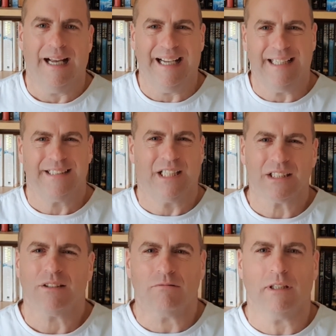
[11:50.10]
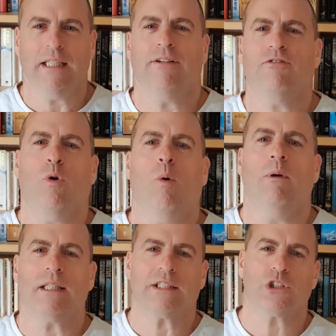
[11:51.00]
It doesn't really
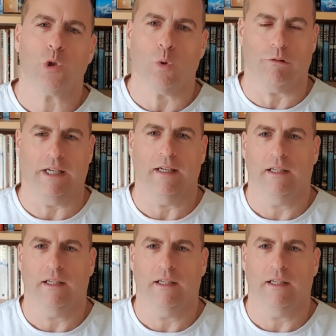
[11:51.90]
form a story.